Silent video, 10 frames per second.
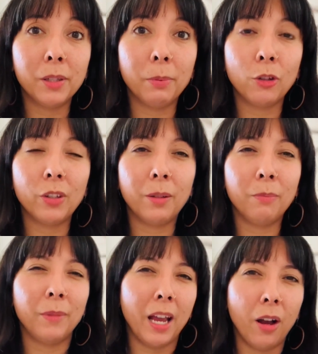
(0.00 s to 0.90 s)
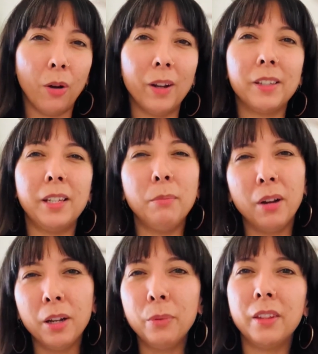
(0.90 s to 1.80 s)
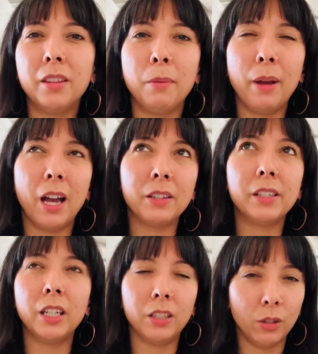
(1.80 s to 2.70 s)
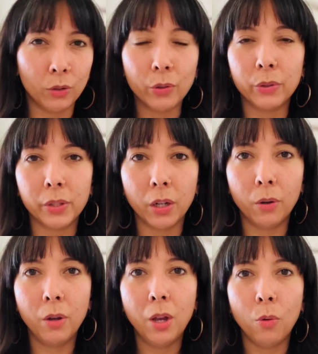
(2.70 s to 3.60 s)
especially now, I'd say probably within the past 10 years or so,